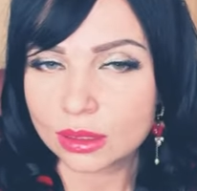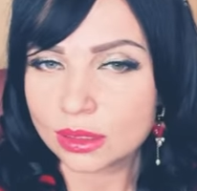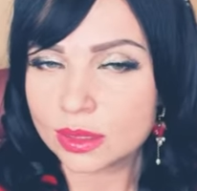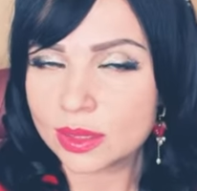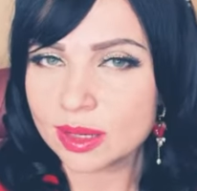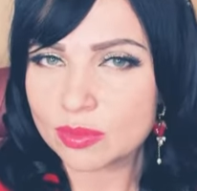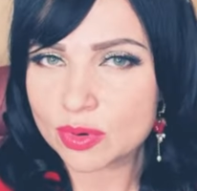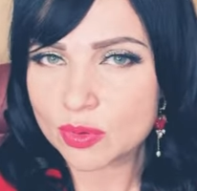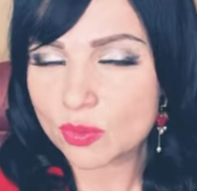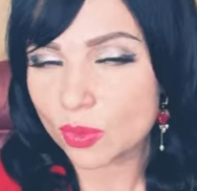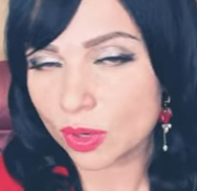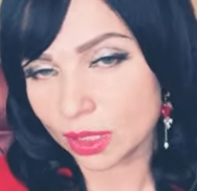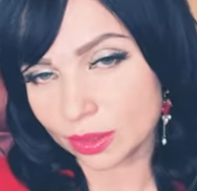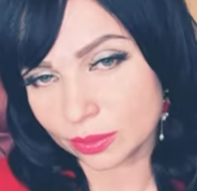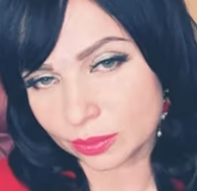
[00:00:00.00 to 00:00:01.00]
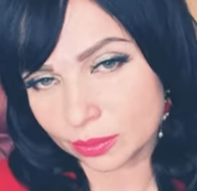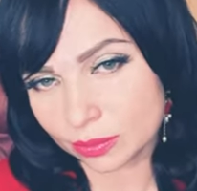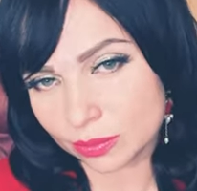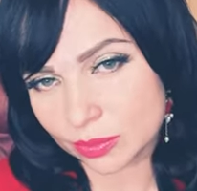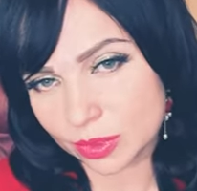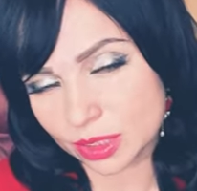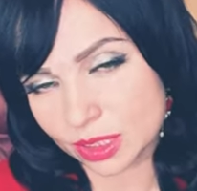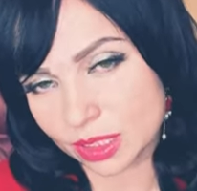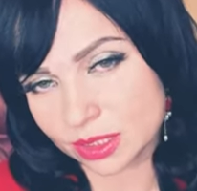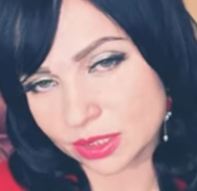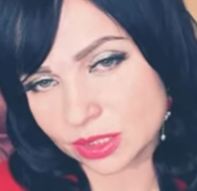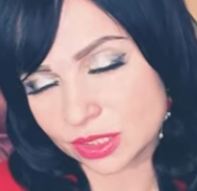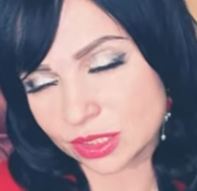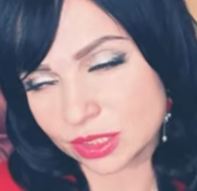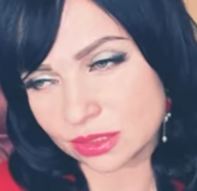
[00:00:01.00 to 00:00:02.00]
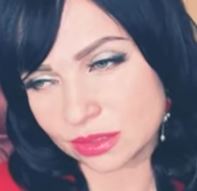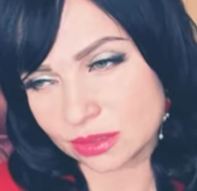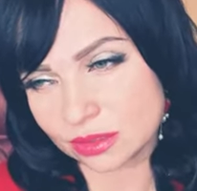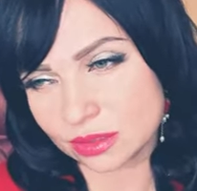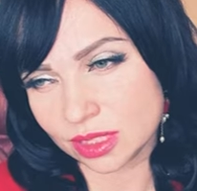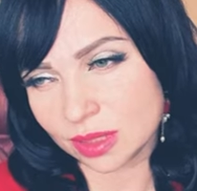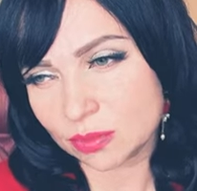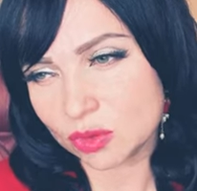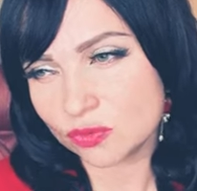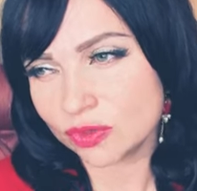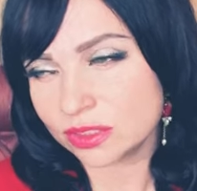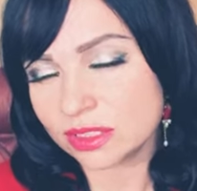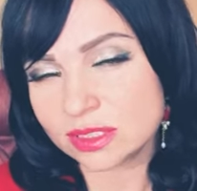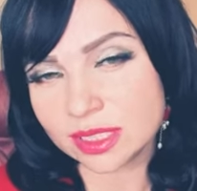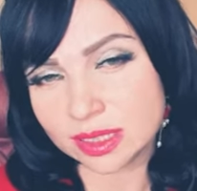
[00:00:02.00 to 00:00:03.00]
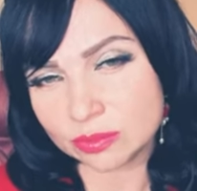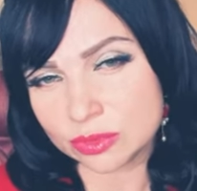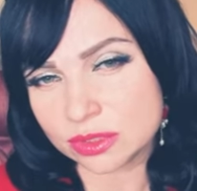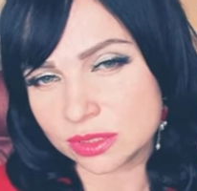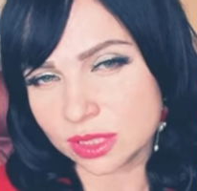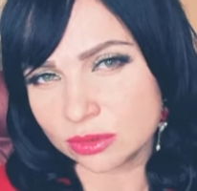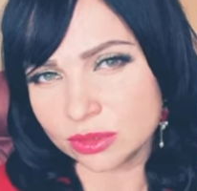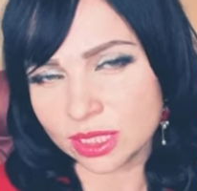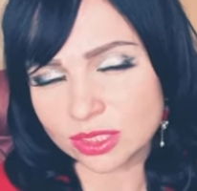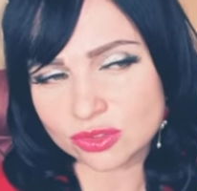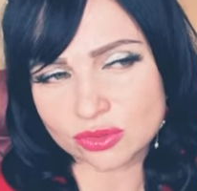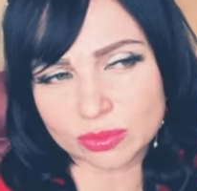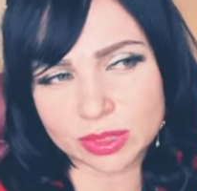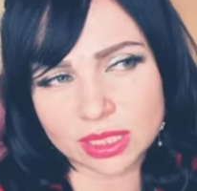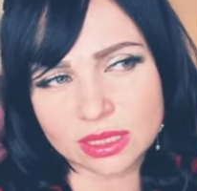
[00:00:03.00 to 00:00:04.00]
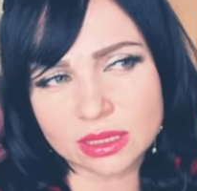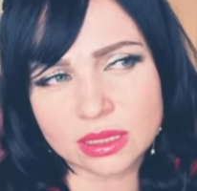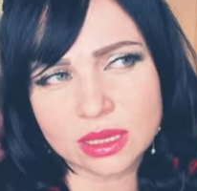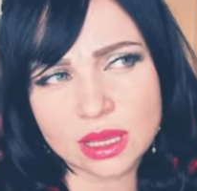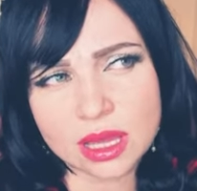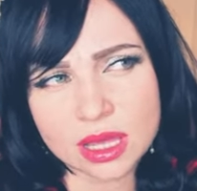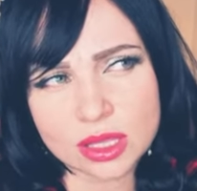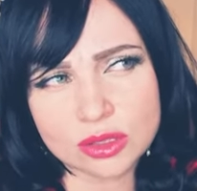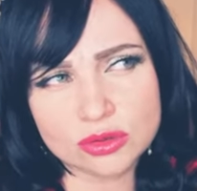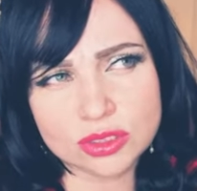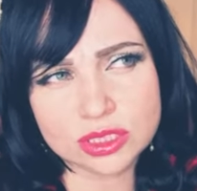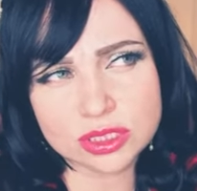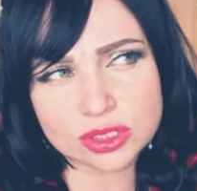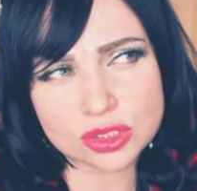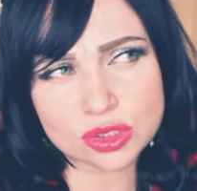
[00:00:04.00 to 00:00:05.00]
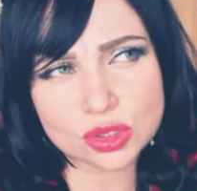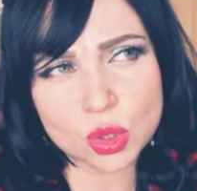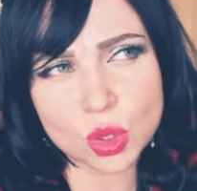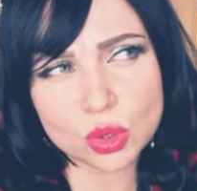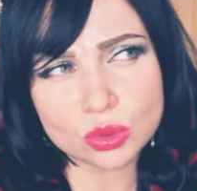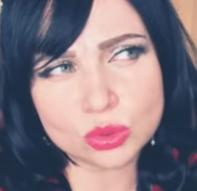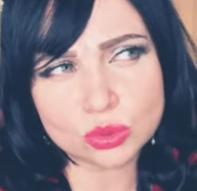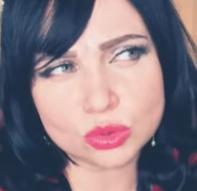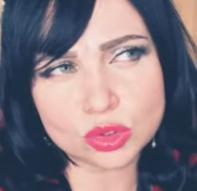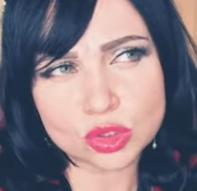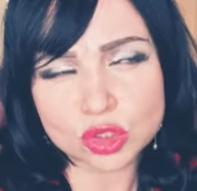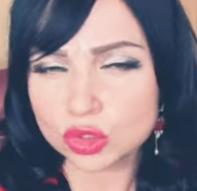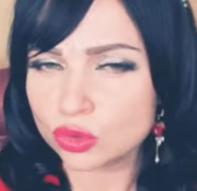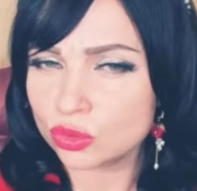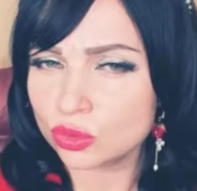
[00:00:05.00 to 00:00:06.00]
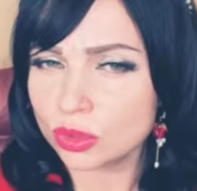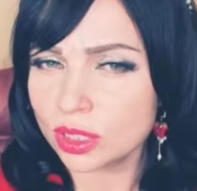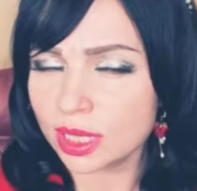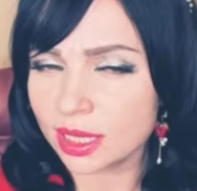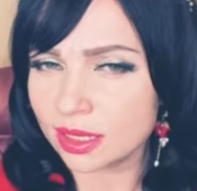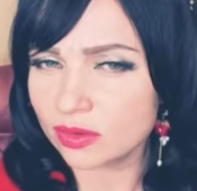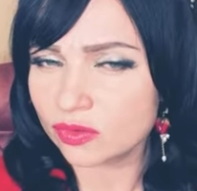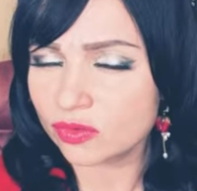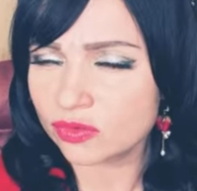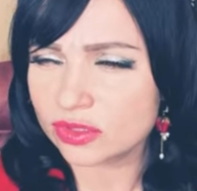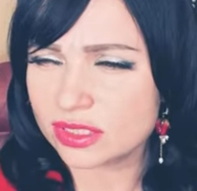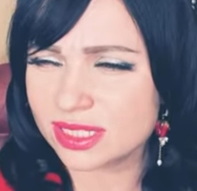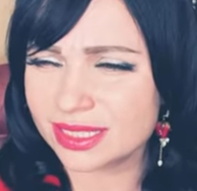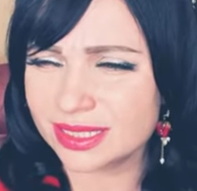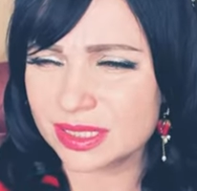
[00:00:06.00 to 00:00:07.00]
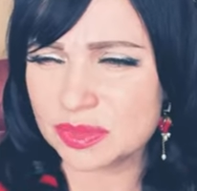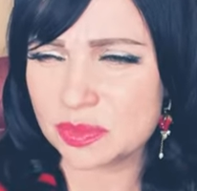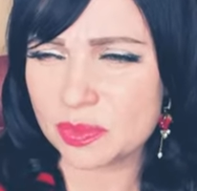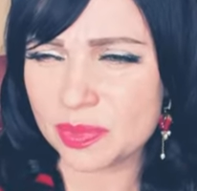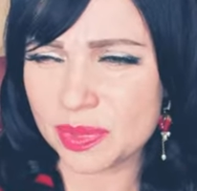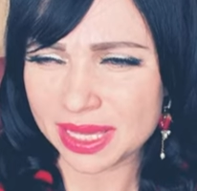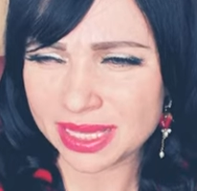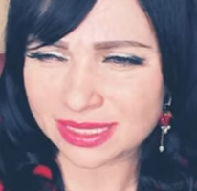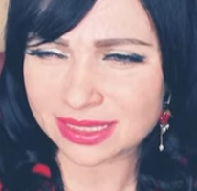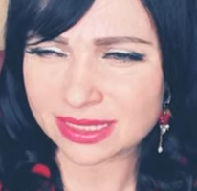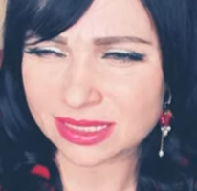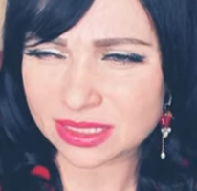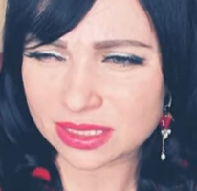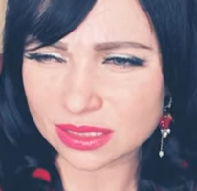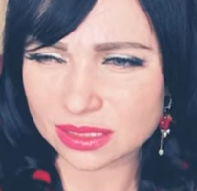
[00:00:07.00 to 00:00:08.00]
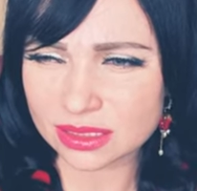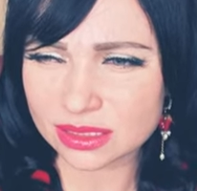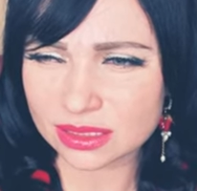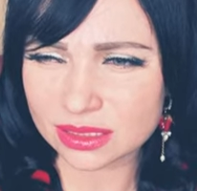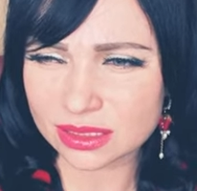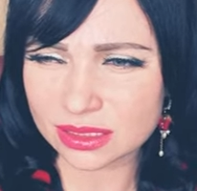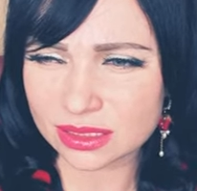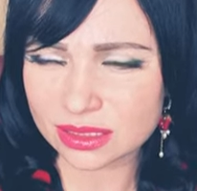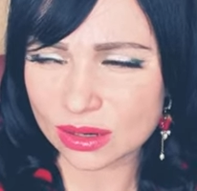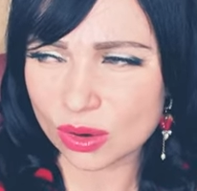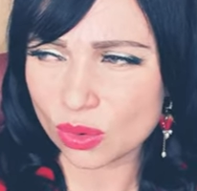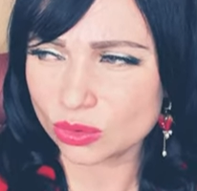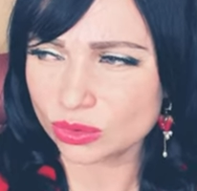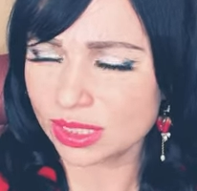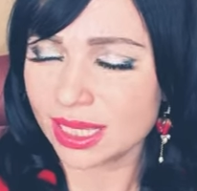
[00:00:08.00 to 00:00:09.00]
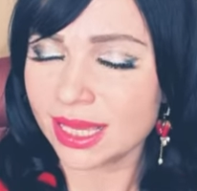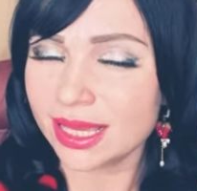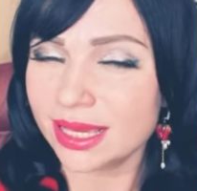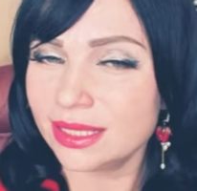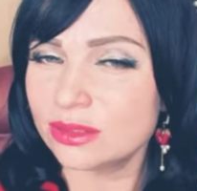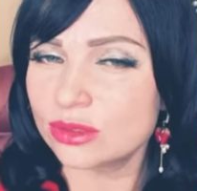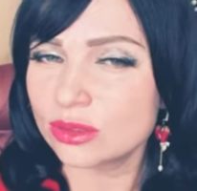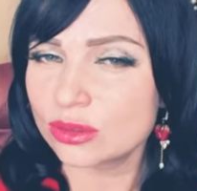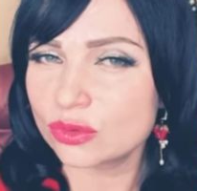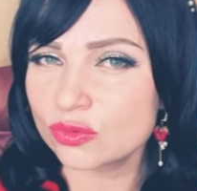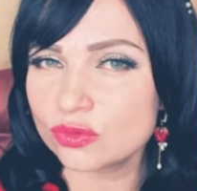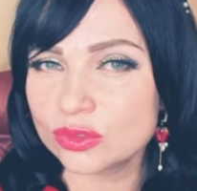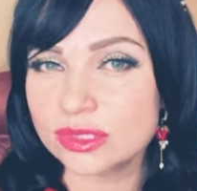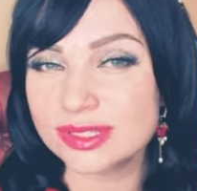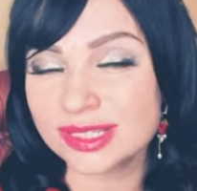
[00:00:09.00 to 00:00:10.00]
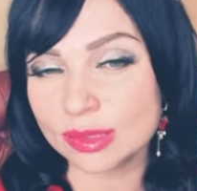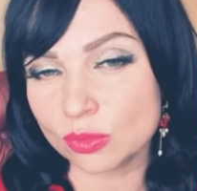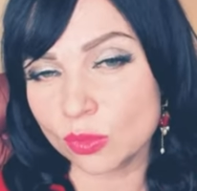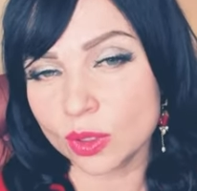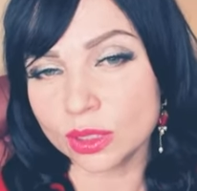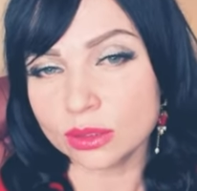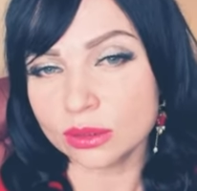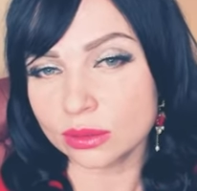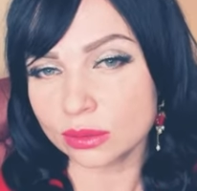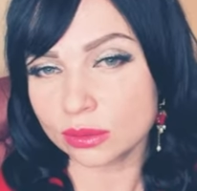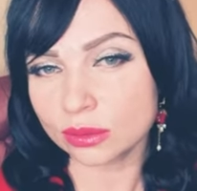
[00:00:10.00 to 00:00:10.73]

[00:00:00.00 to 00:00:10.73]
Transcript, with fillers: Number one, that number one statement that I would like to make, there is no true love that is based on hate for someone.